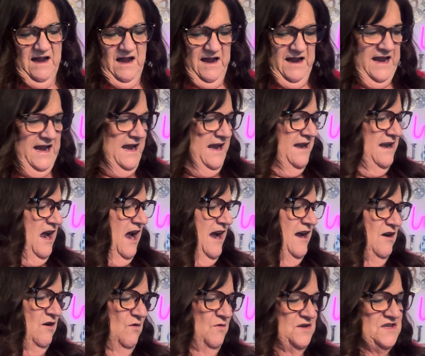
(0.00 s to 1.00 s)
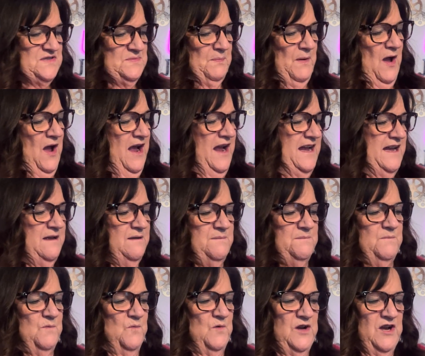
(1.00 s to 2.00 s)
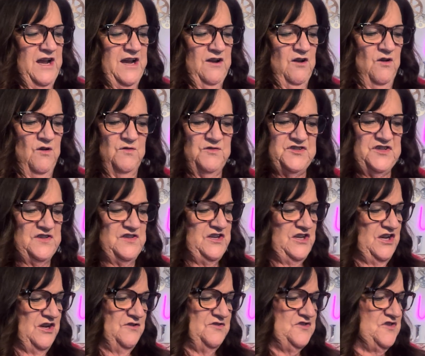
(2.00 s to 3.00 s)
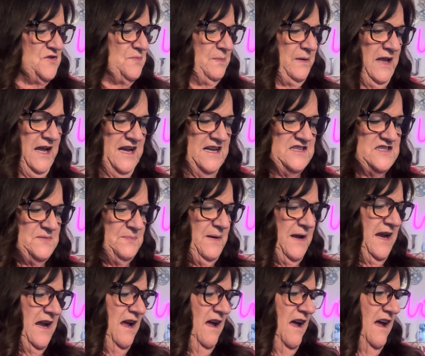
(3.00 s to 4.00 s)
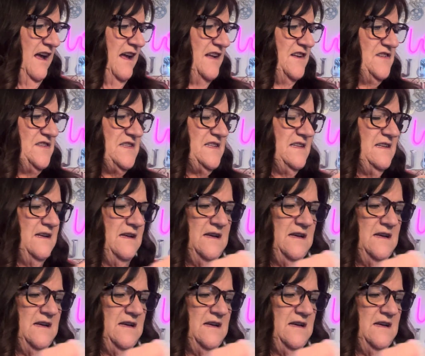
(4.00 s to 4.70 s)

And I always buy them when I go to the used place because